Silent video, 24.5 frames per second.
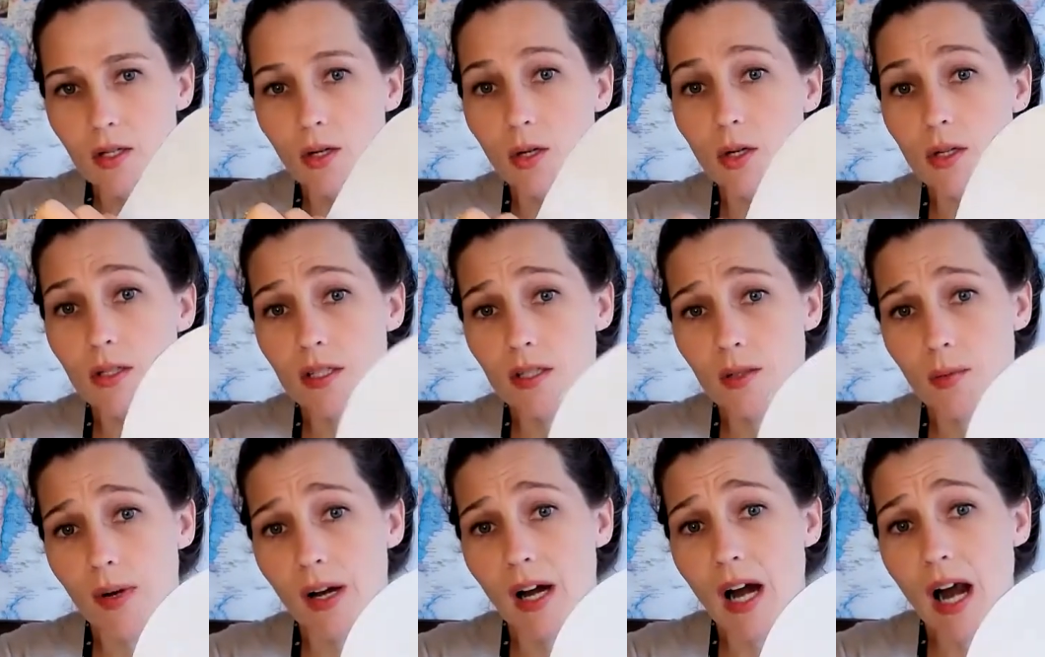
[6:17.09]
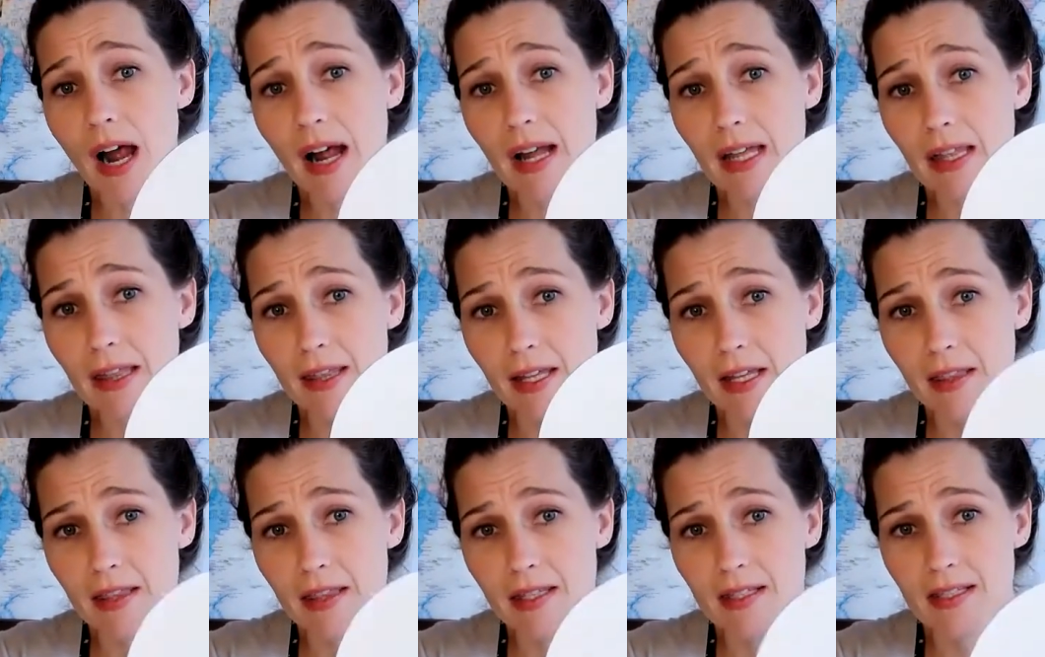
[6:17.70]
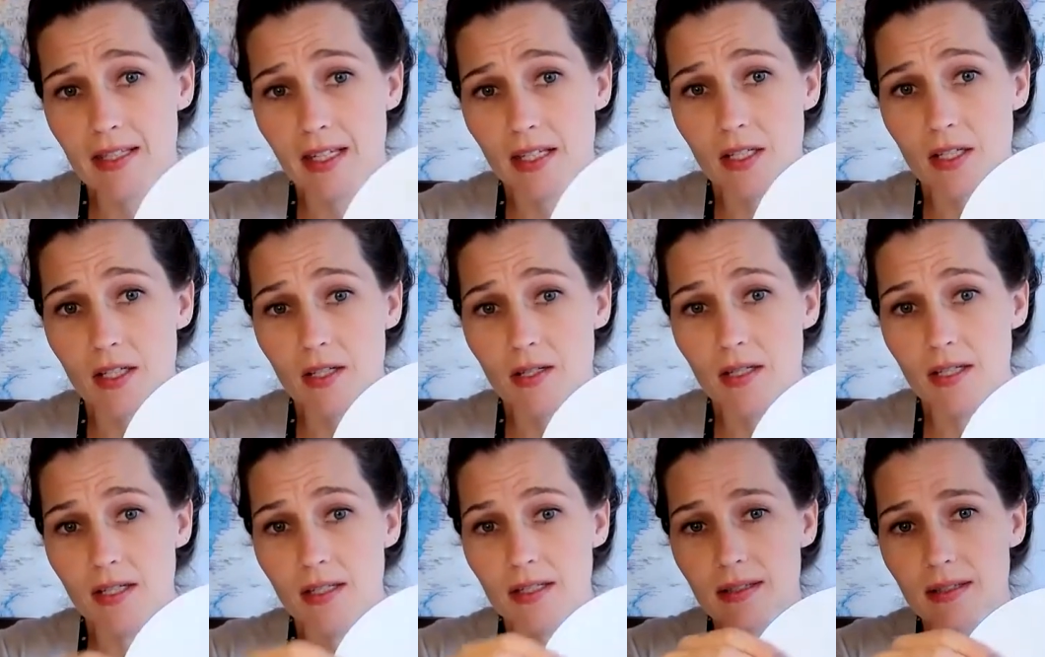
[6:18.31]
or to where I think the
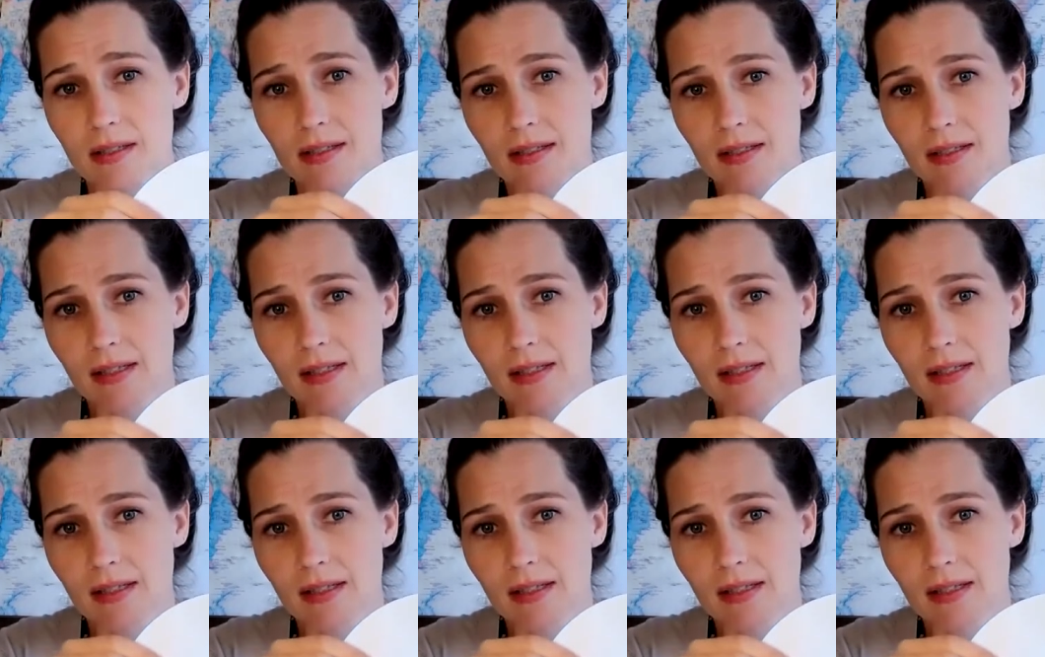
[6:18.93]
center is.